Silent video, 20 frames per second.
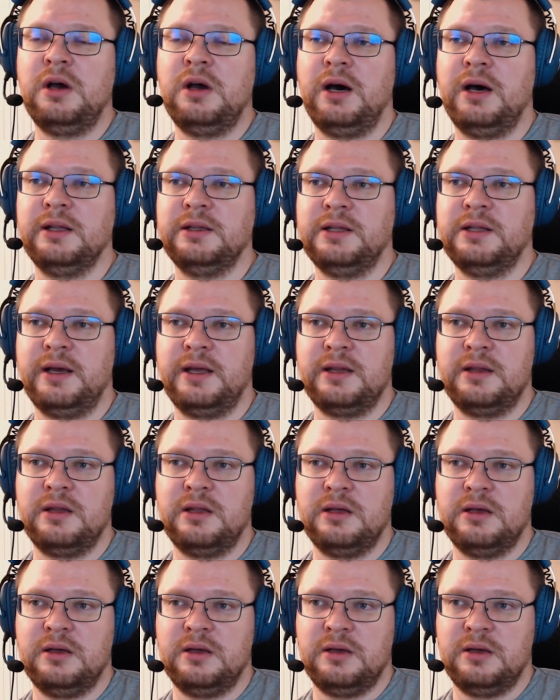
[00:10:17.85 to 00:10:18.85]
online
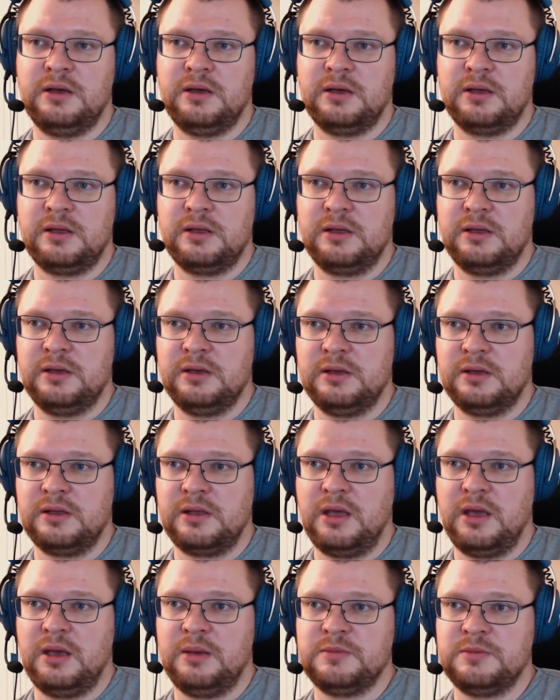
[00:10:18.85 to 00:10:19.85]
uh, uh,
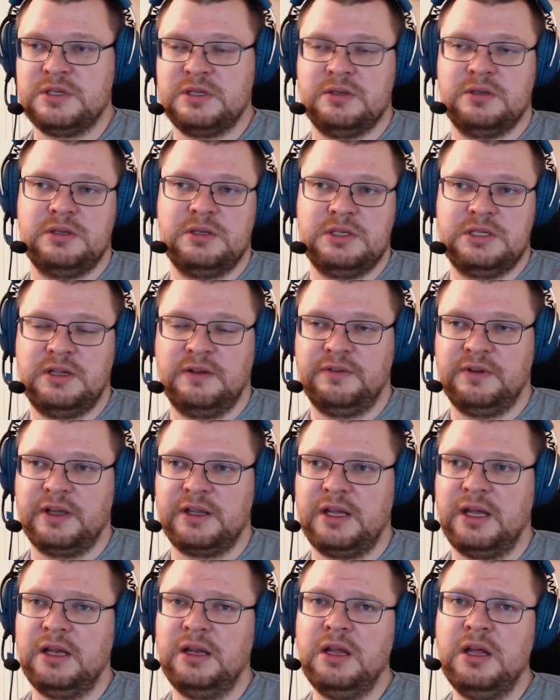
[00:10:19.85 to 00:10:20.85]
games and stuff
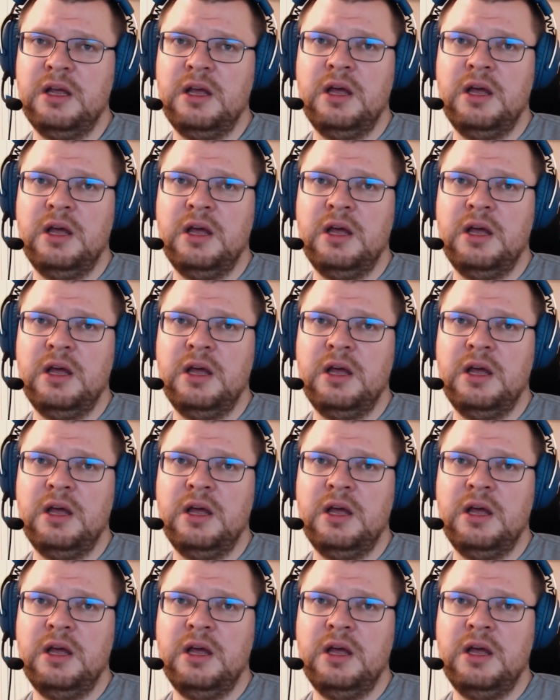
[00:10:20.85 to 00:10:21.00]
like that.